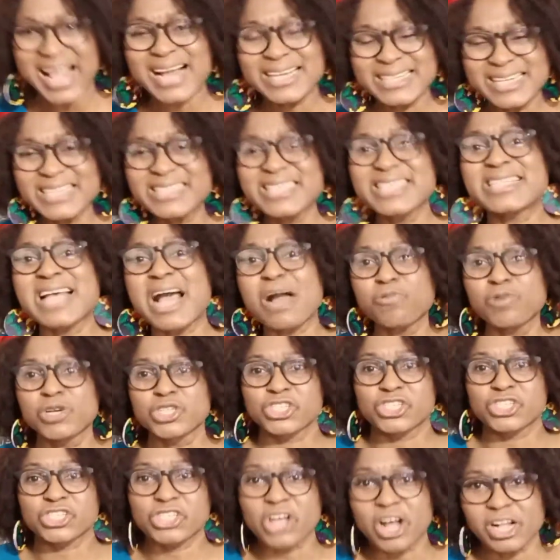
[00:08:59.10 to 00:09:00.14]
this is how we
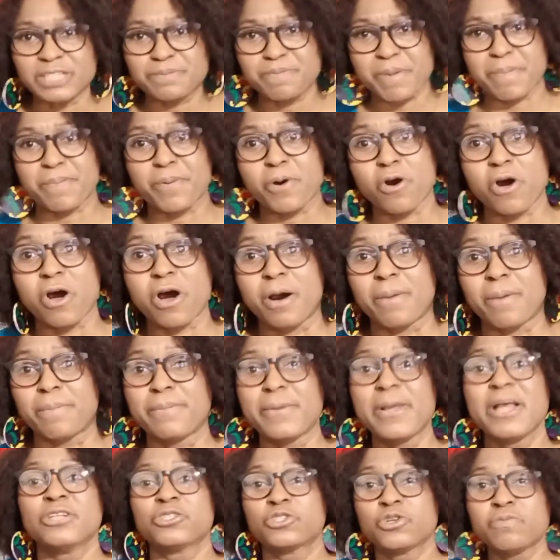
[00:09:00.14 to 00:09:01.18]
shut people up.
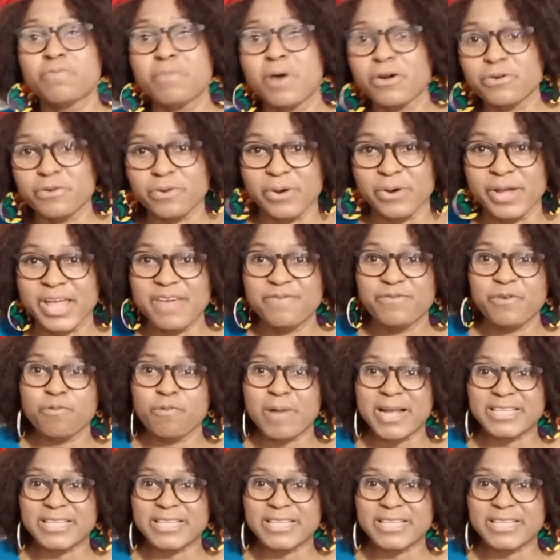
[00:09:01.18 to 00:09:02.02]
Tomorrow, even